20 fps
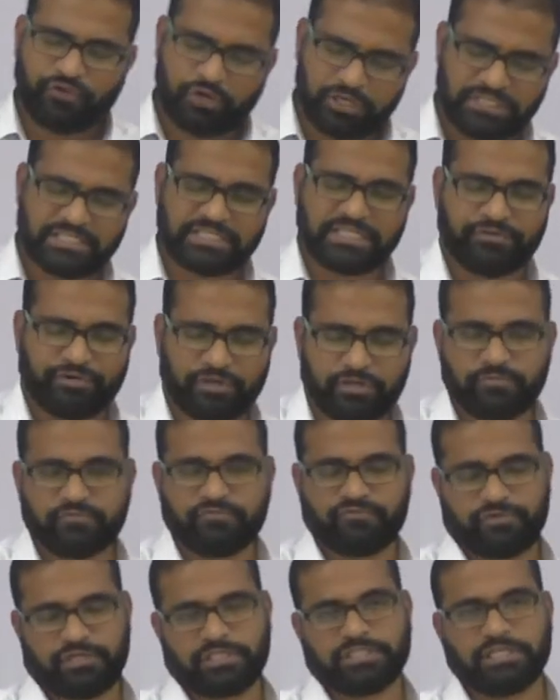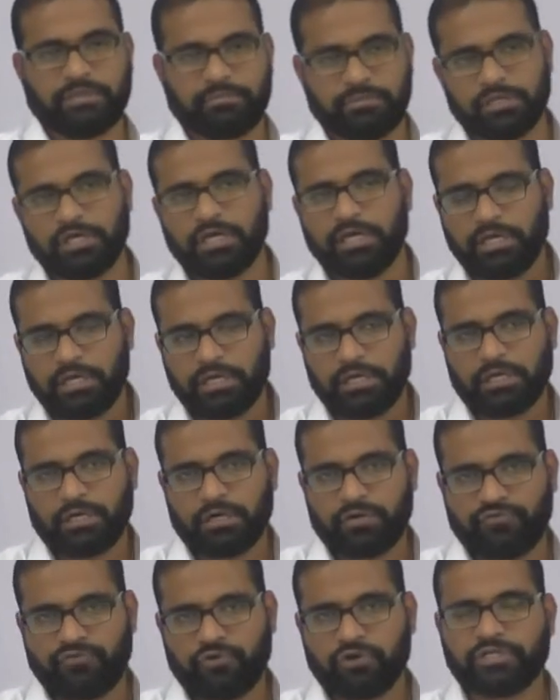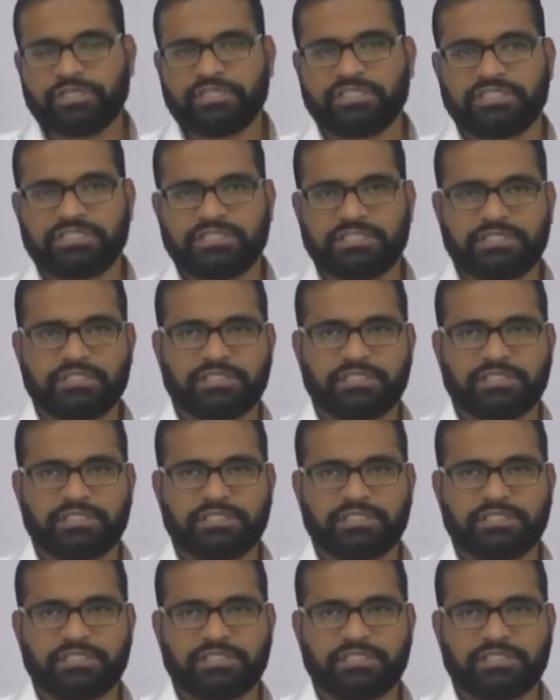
for example uh, 40s